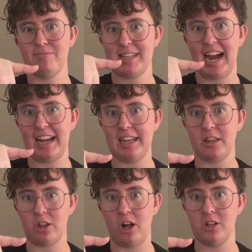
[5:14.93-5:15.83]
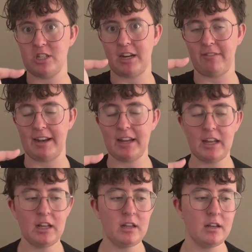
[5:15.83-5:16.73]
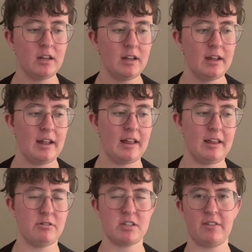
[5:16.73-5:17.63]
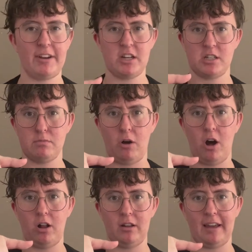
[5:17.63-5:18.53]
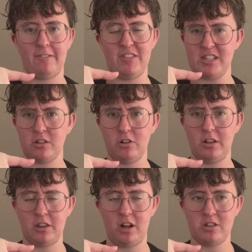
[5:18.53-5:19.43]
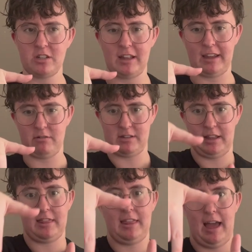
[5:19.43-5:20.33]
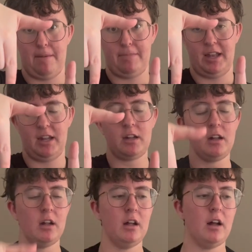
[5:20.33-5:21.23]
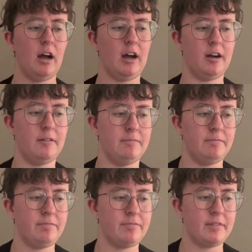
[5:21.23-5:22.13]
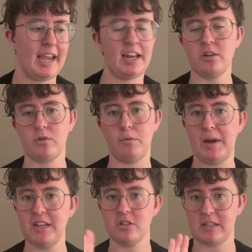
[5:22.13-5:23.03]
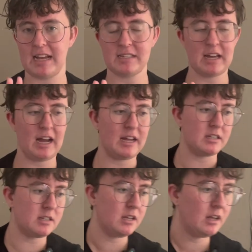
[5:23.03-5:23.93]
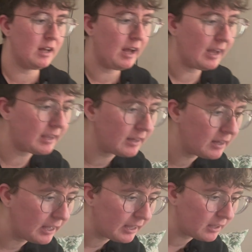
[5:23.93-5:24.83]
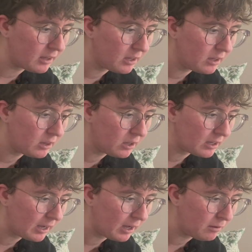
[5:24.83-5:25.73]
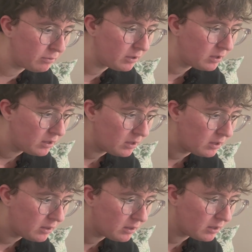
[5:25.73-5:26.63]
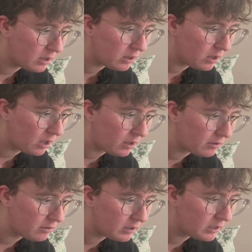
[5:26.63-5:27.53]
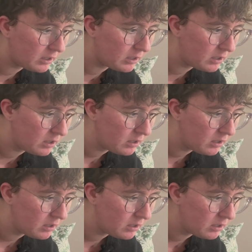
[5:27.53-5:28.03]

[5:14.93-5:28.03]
tiny anthology I read it in, it was just a very small like physical anthology. Like it was like that big, 8 or 12 pages that size. I can like look up the lottery.